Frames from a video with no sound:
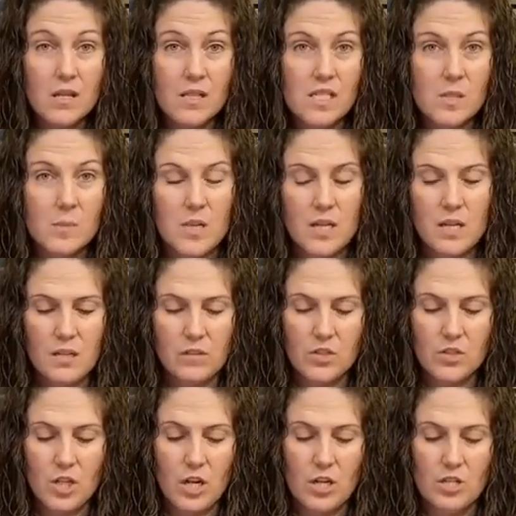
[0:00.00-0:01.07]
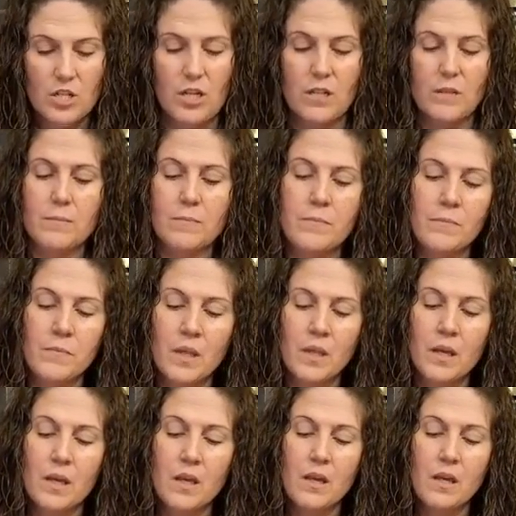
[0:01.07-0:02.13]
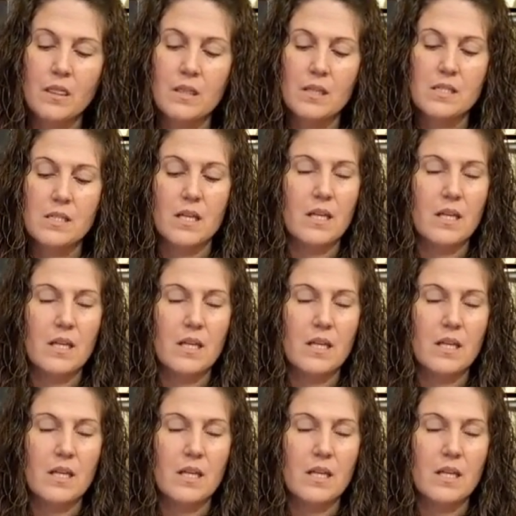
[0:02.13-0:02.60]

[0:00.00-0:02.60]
Speaking of charging, this